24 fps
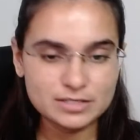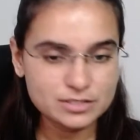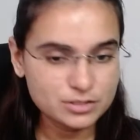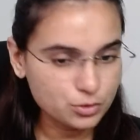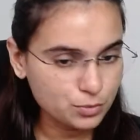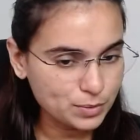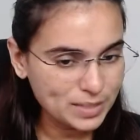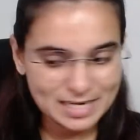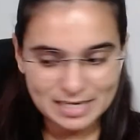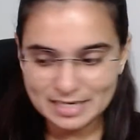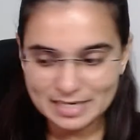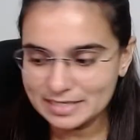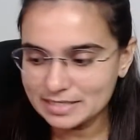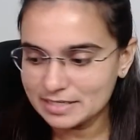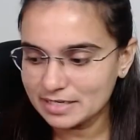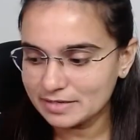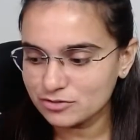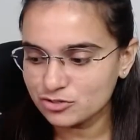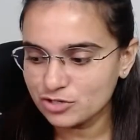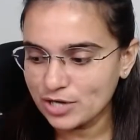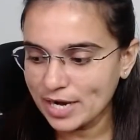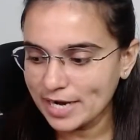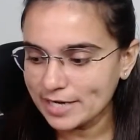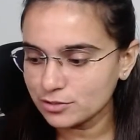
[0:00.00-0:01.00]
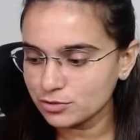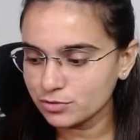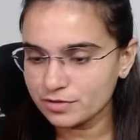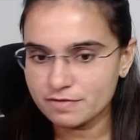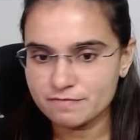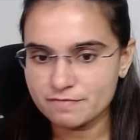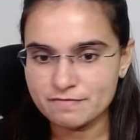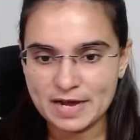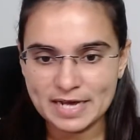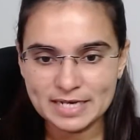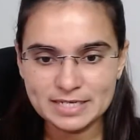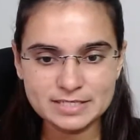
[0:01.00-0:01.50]
quickly try to
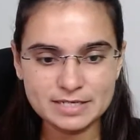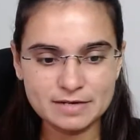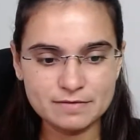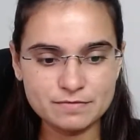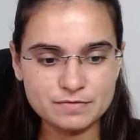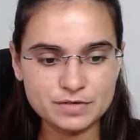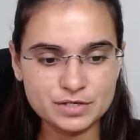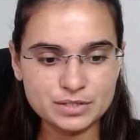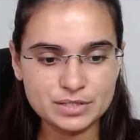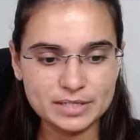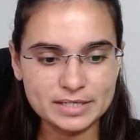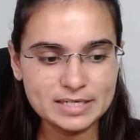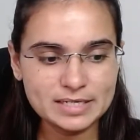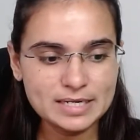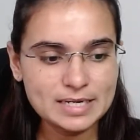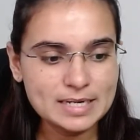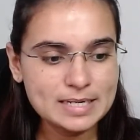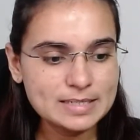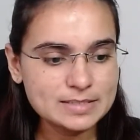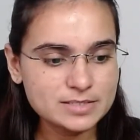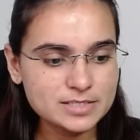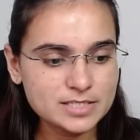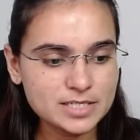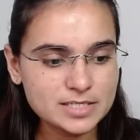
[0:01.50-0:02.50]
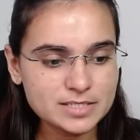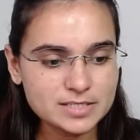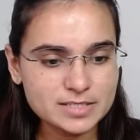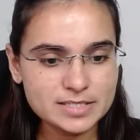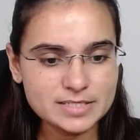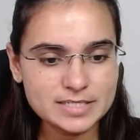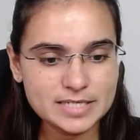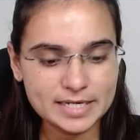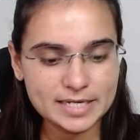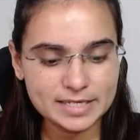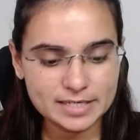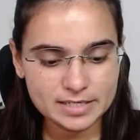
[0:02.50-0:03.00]
revise everything. Just a
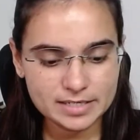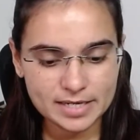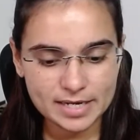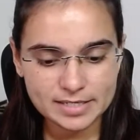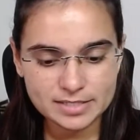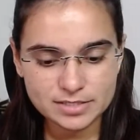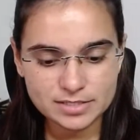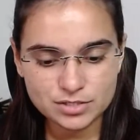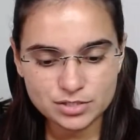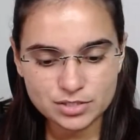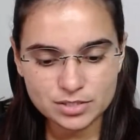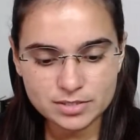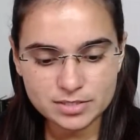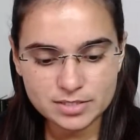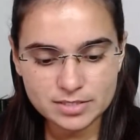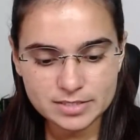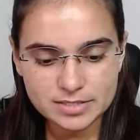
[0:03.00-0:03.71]
second, guys, just a